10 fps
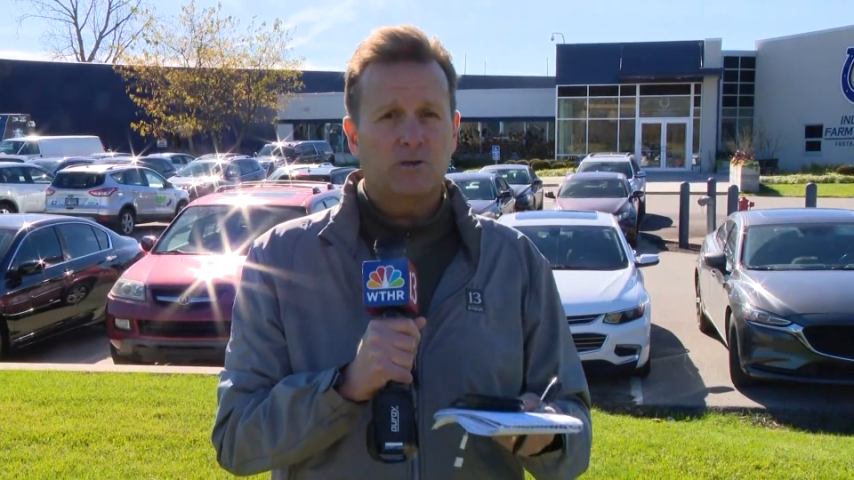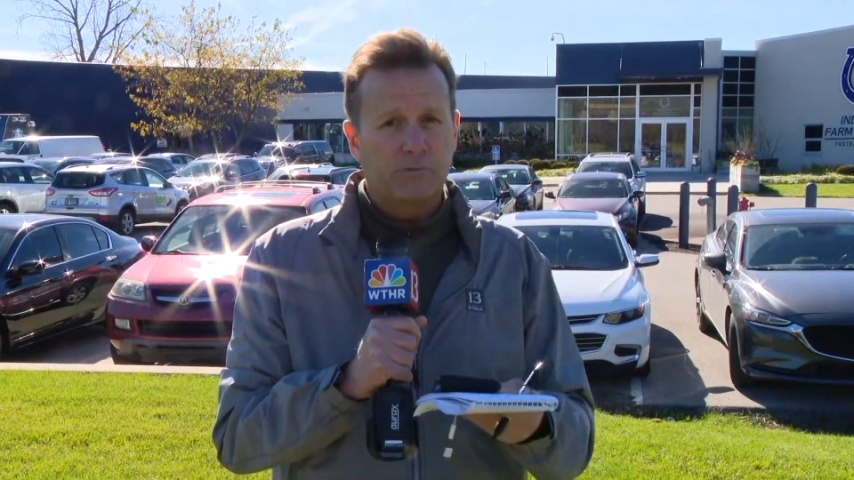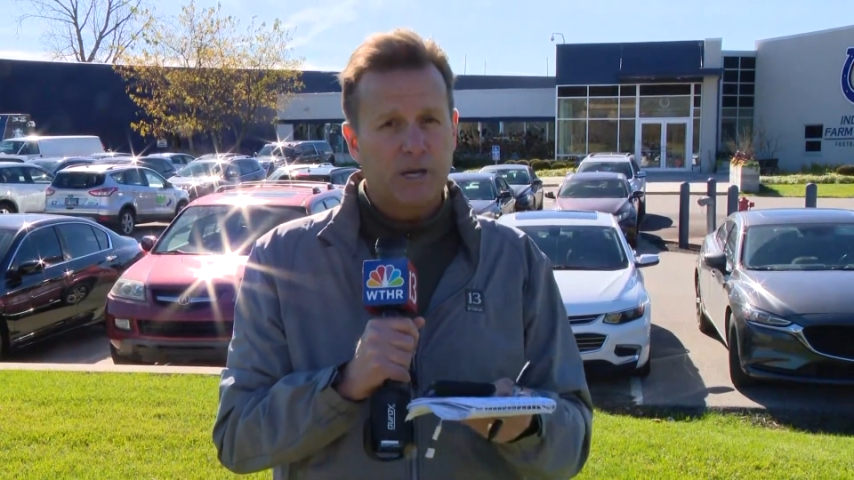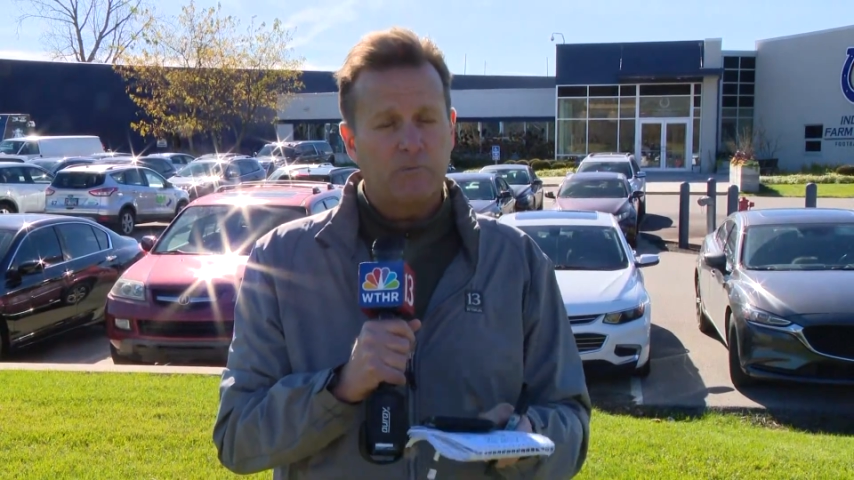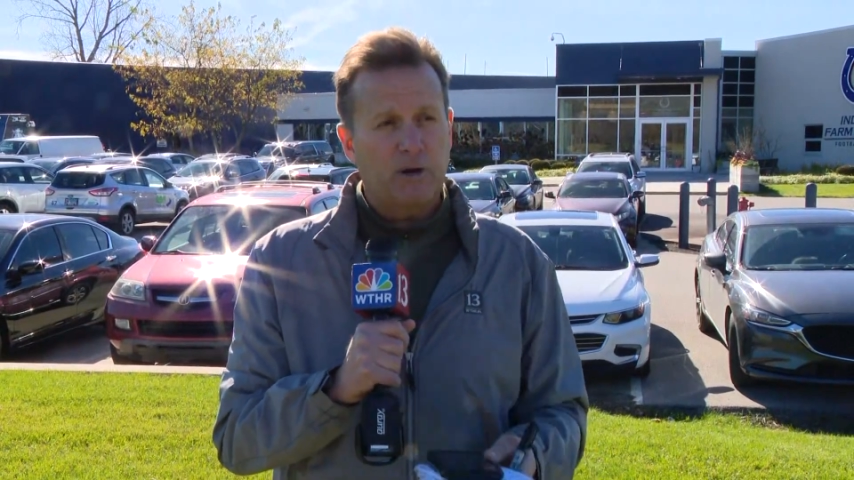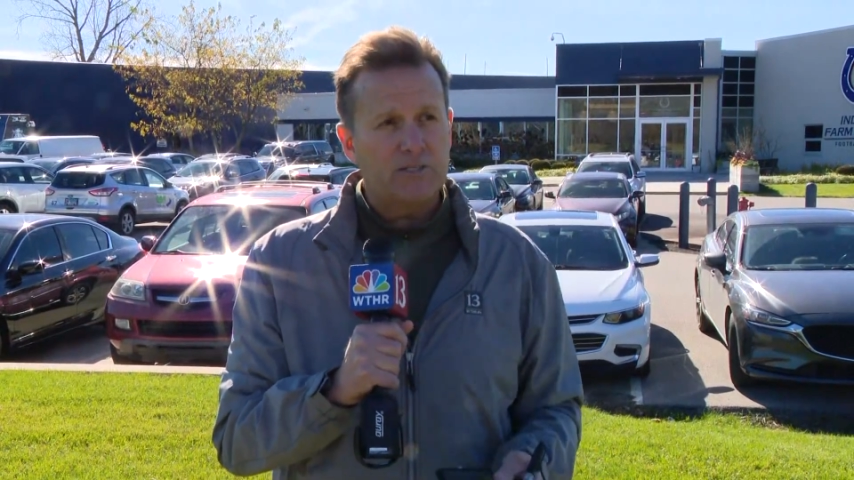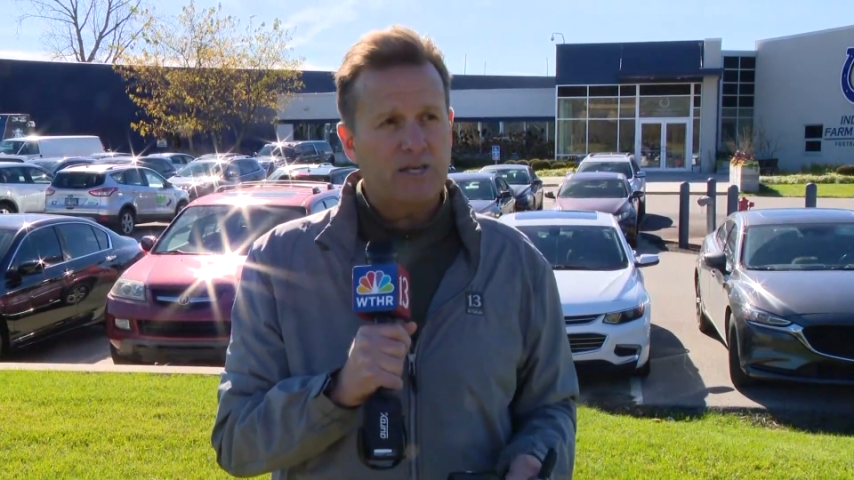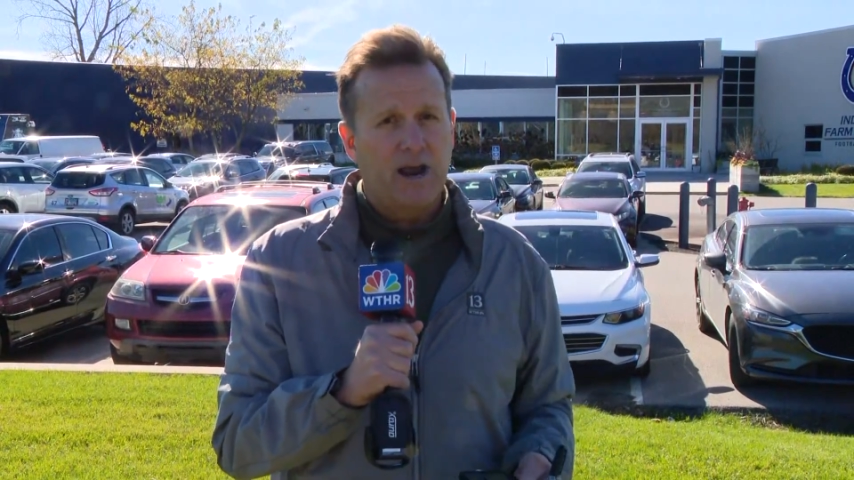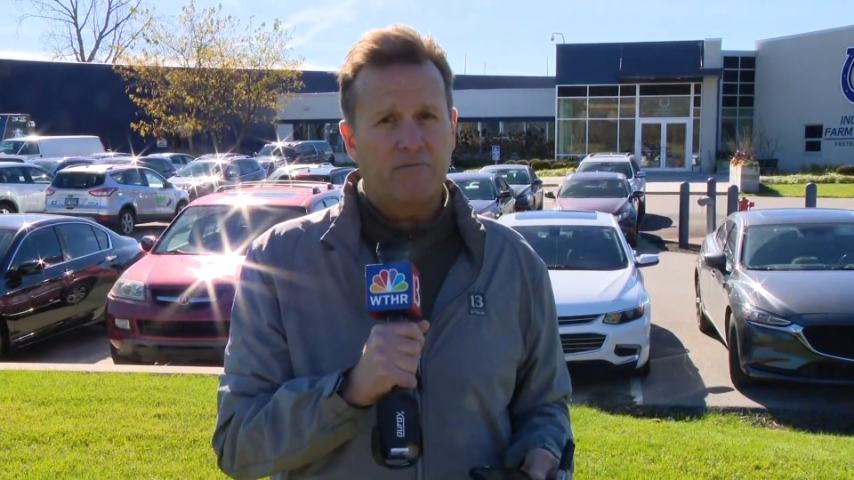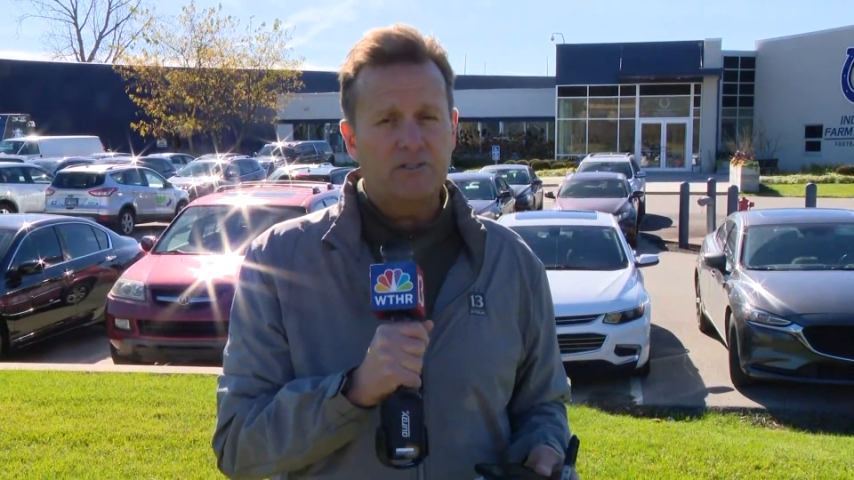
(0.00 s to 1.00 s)
There will be a press
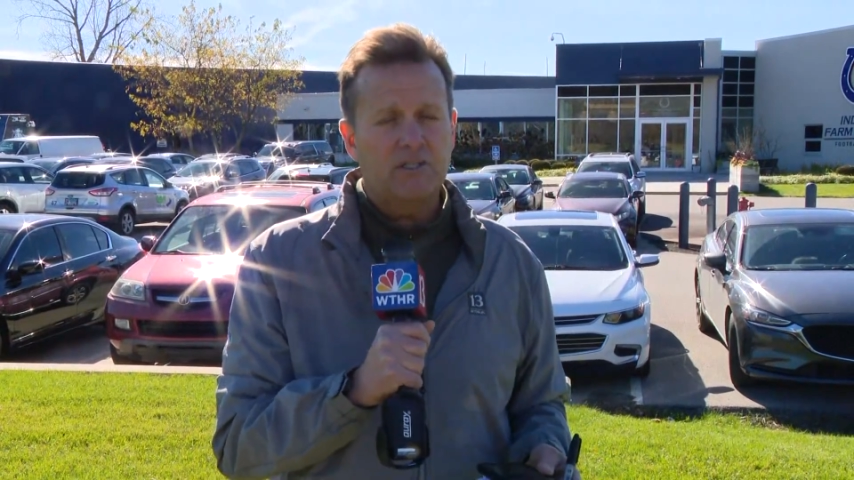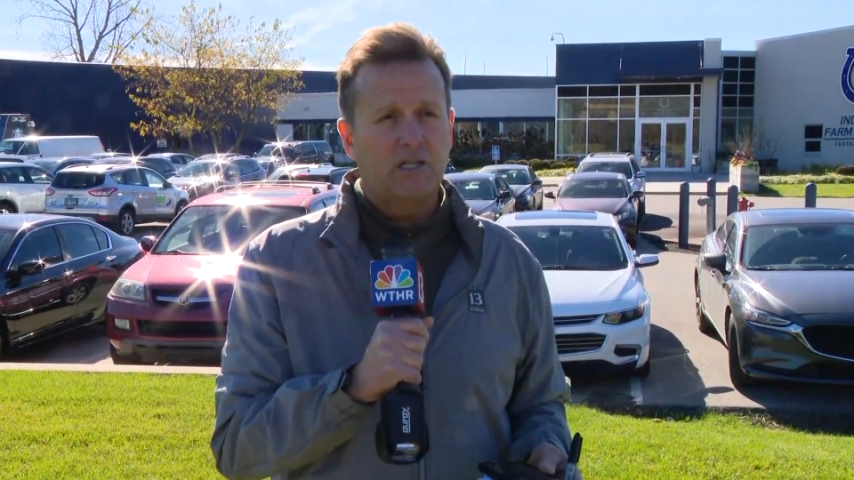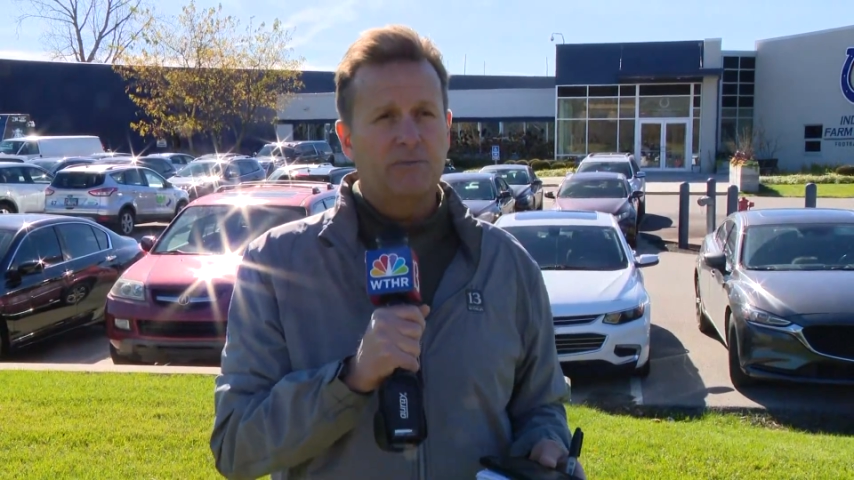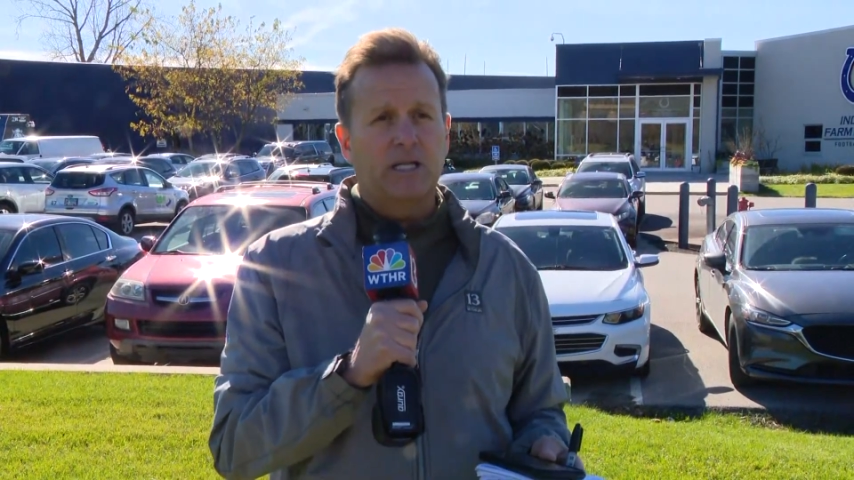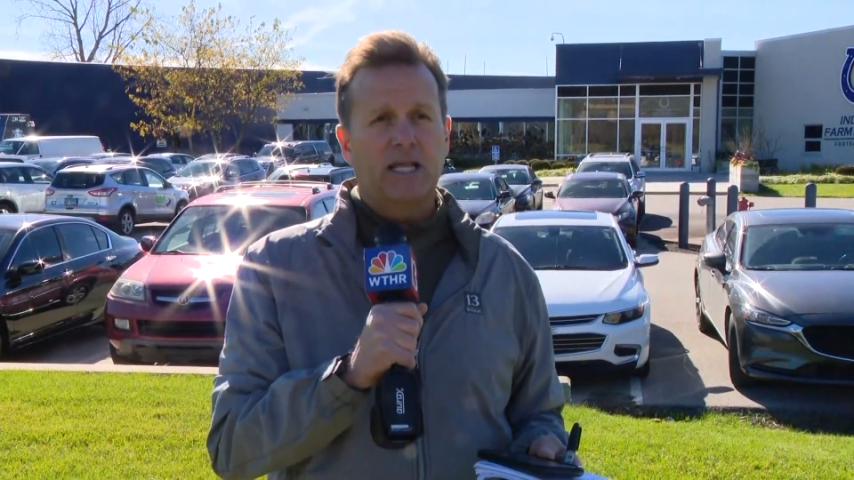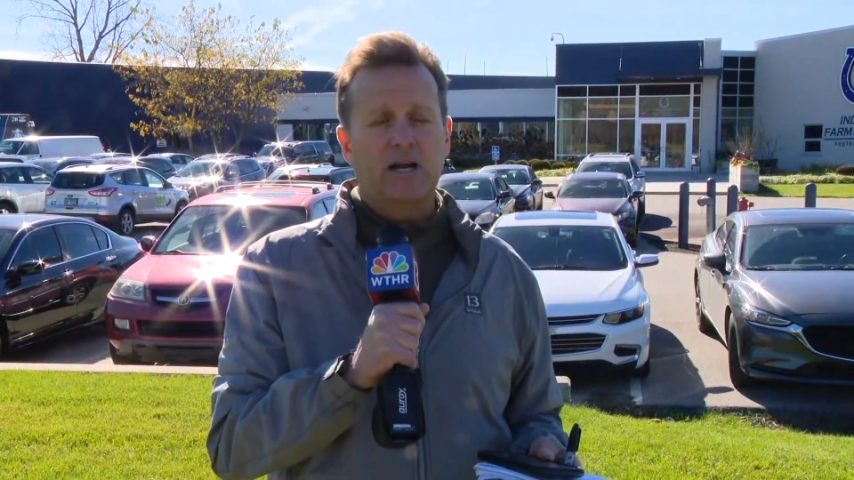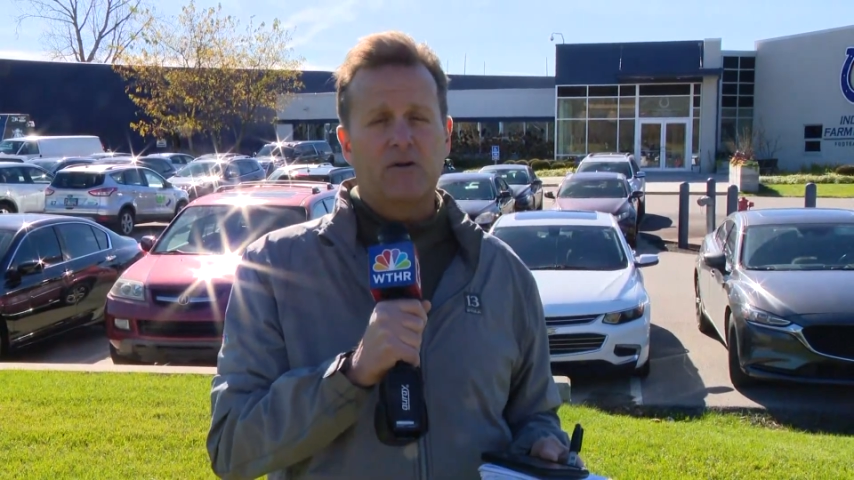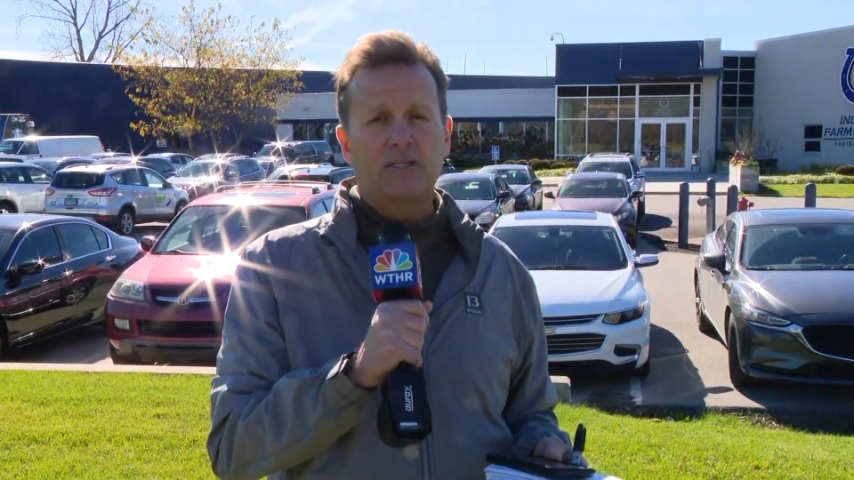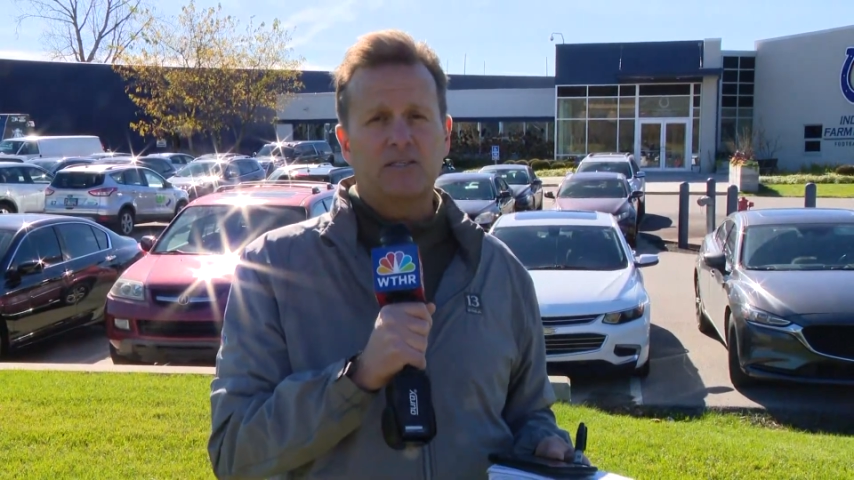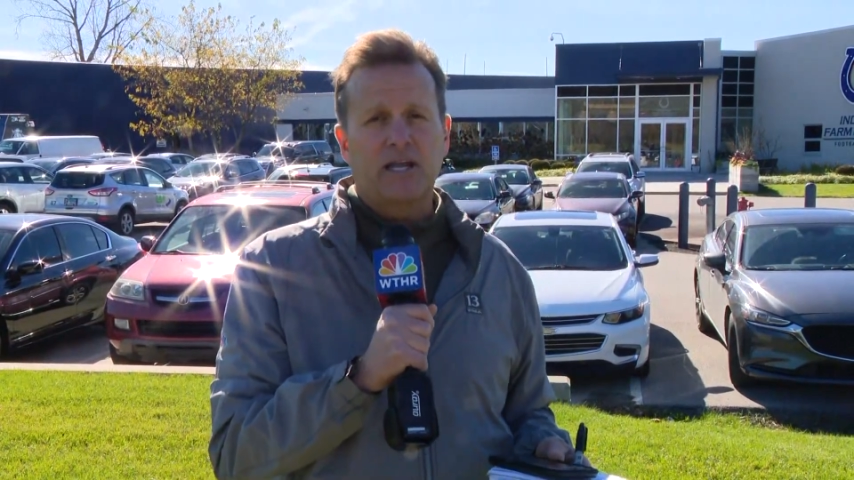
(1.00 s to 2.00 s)
conference a little bit later
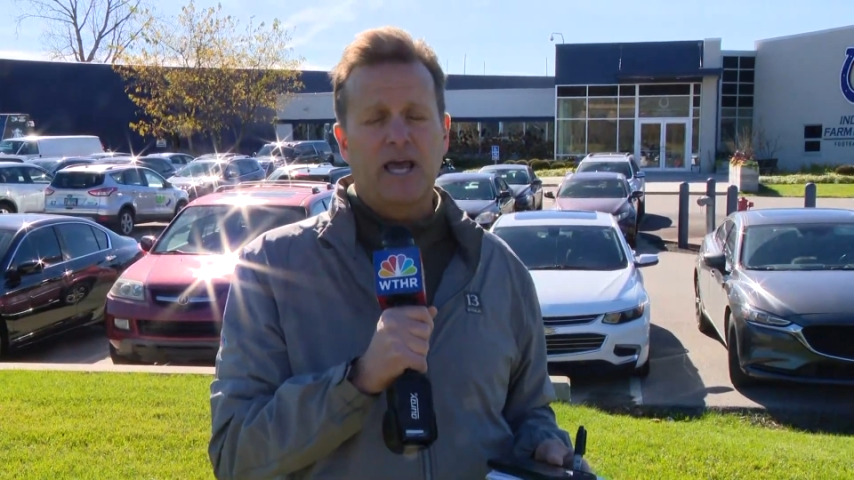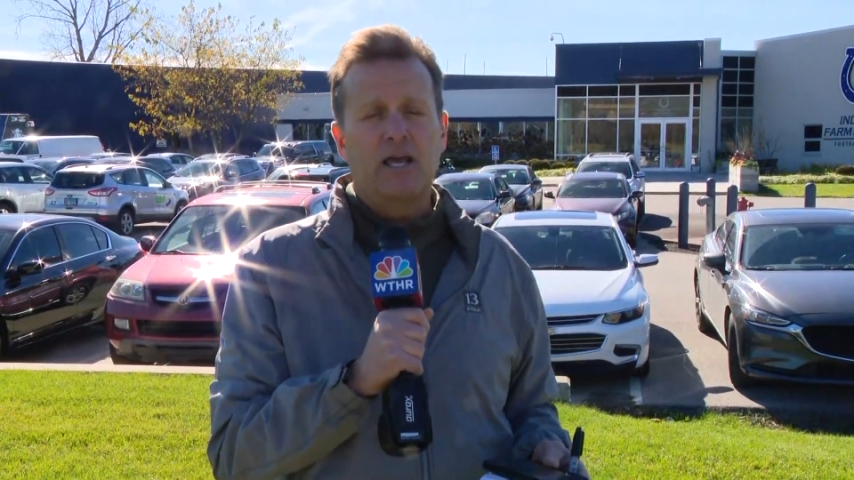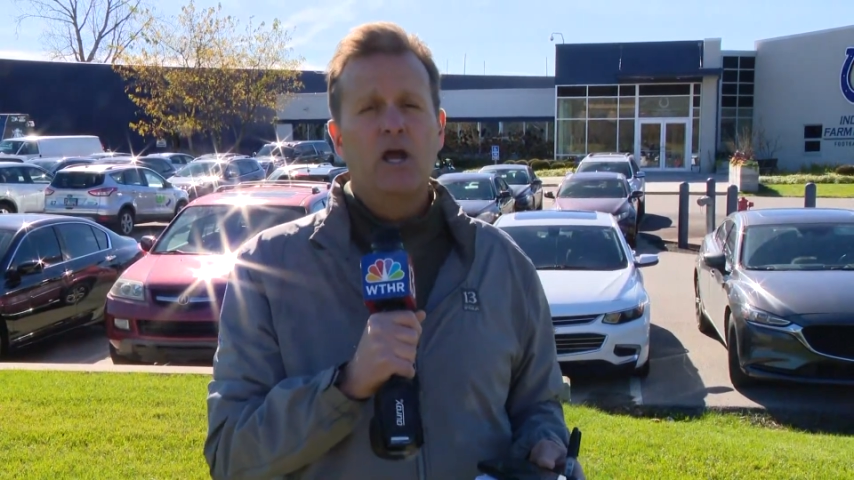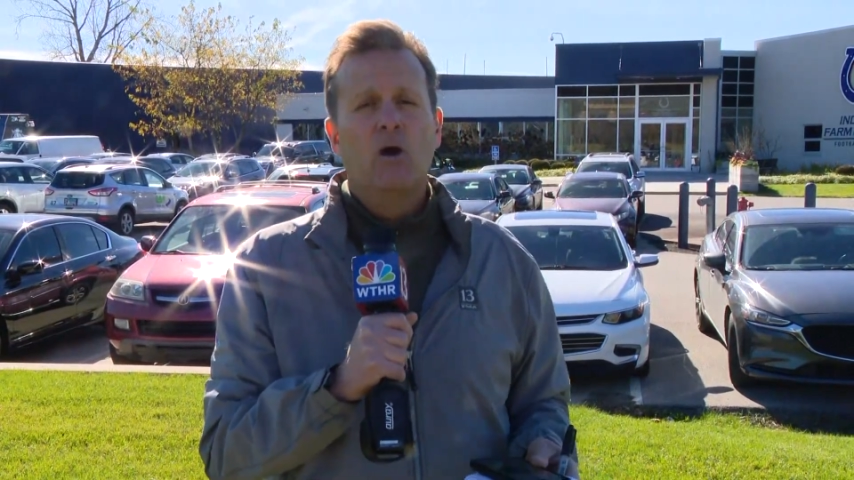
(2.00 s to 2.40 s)
on today.